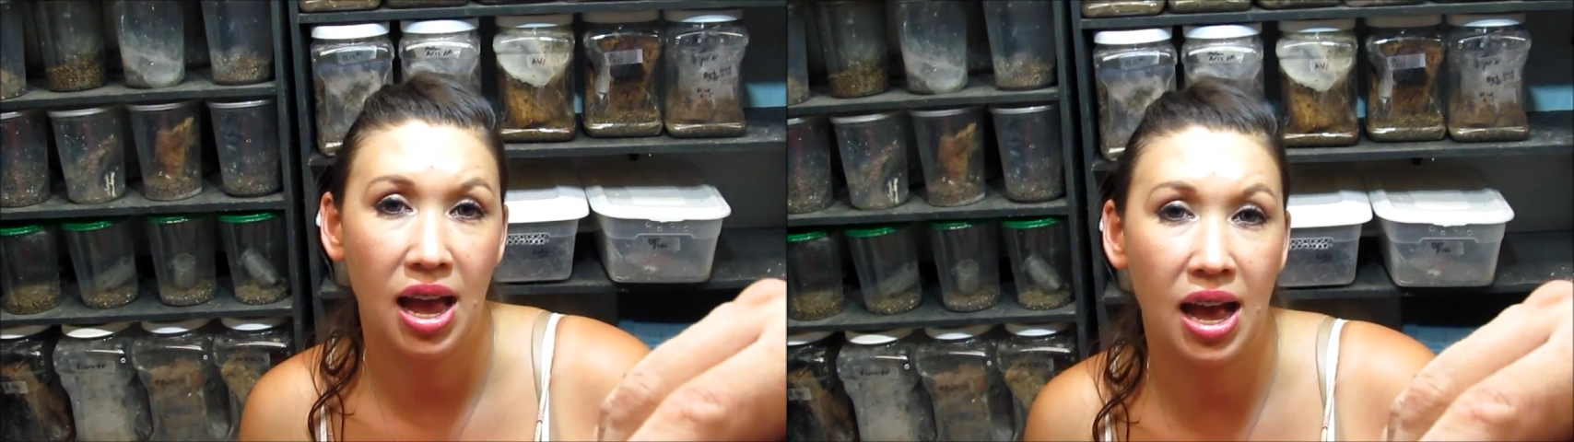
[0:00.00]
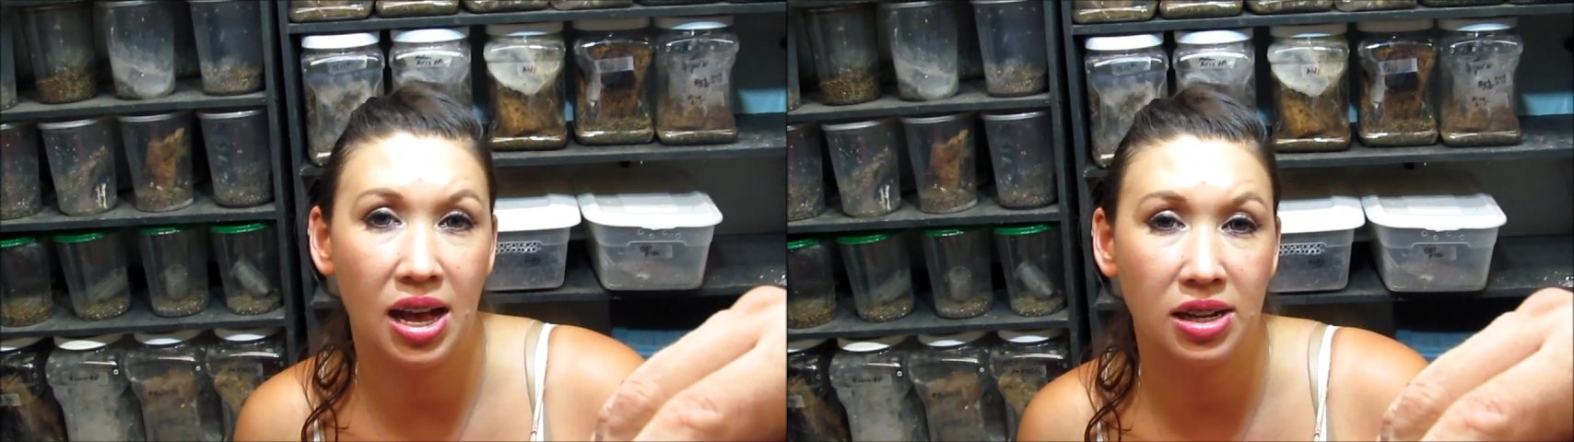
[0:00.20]

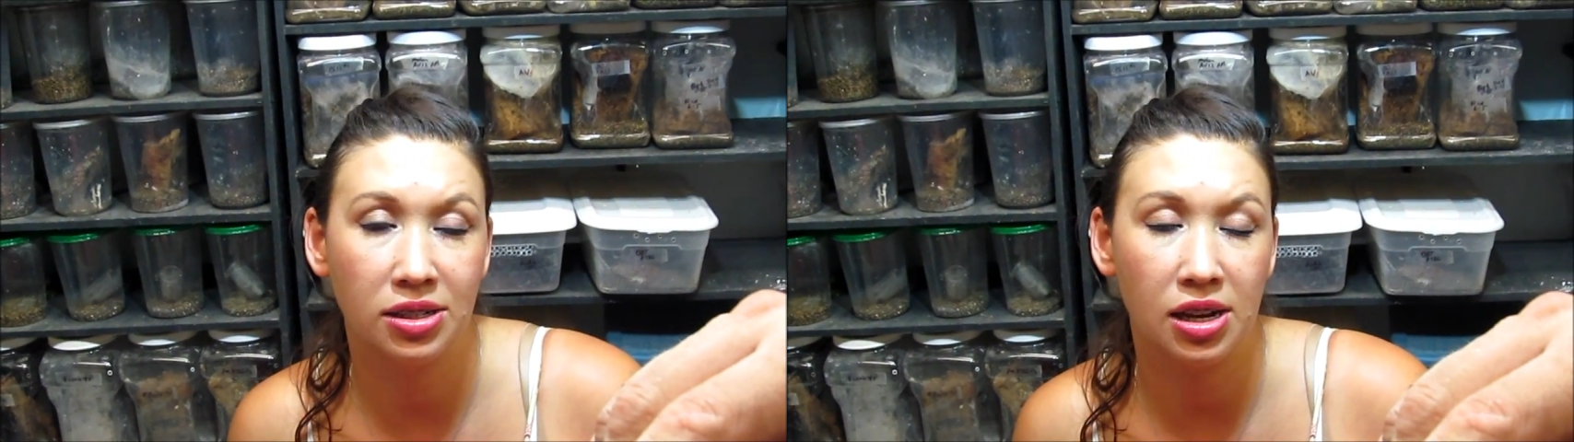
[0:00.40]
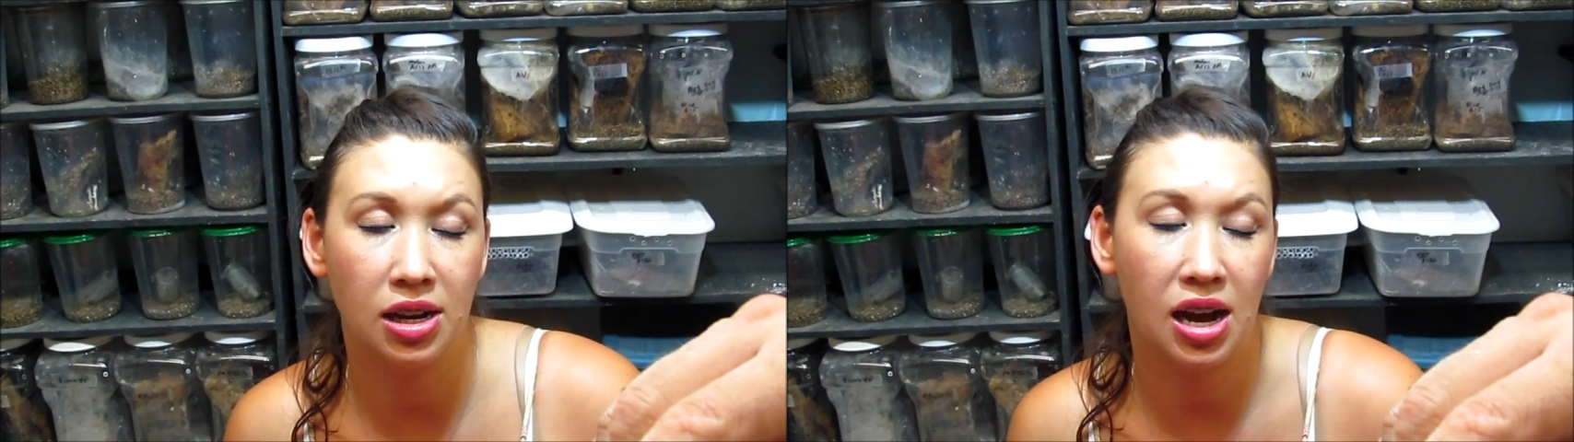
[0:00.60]

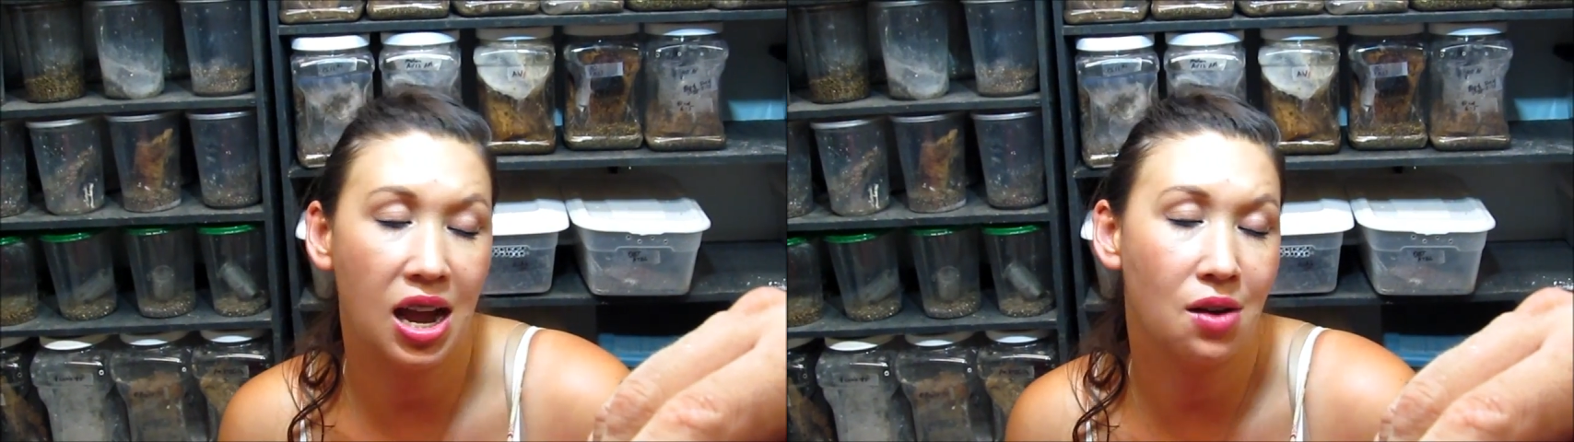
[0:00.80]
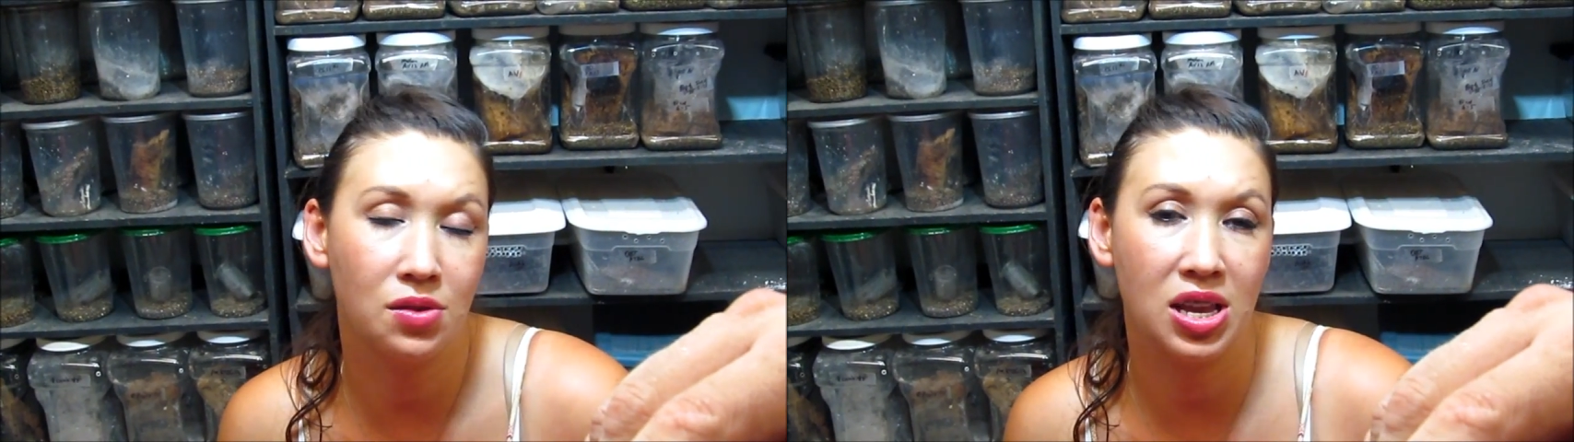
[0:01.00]
and uh, I
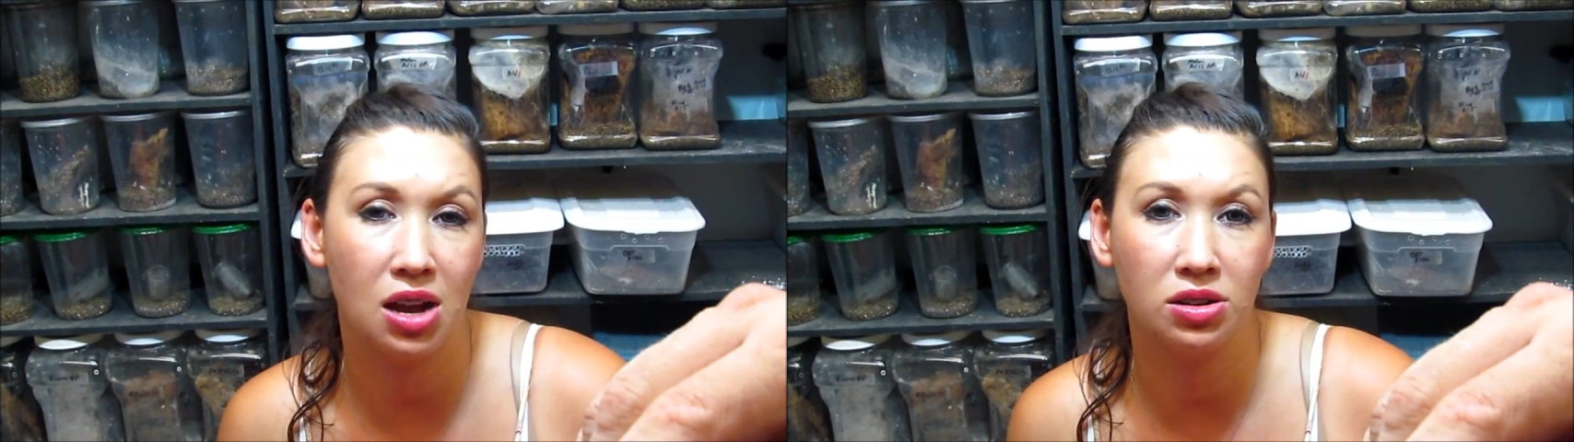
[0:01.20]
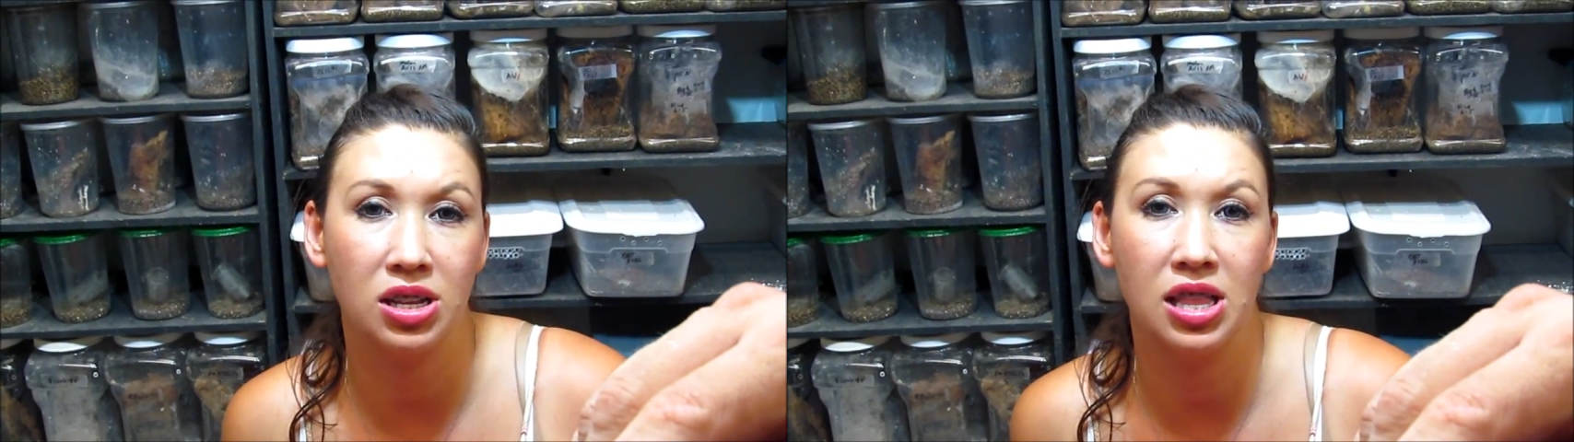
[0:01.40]
haven't
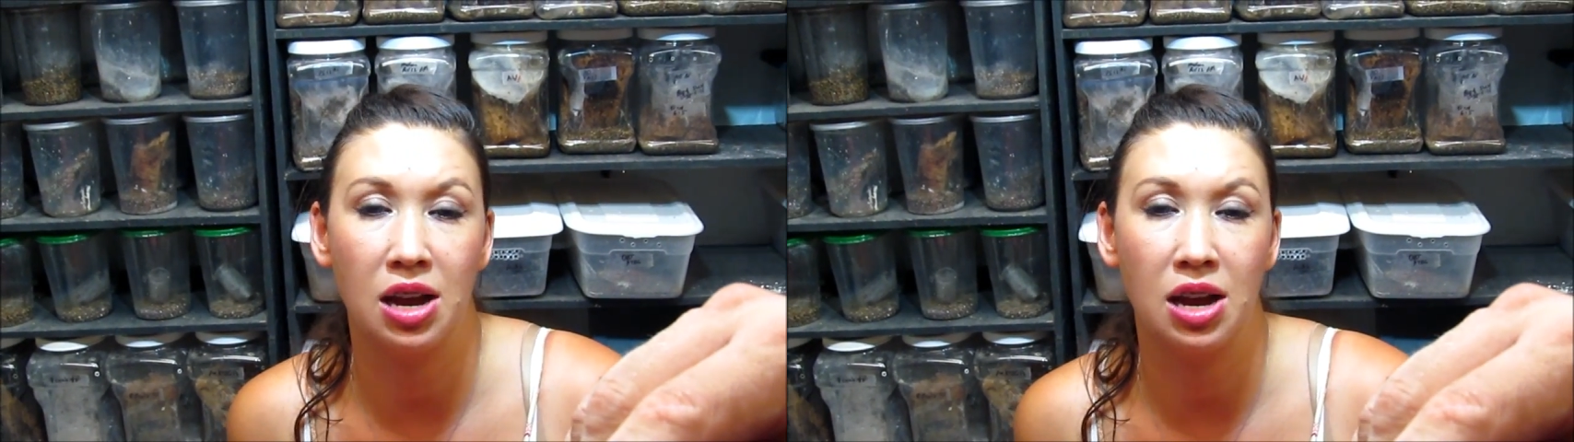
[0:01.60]
counted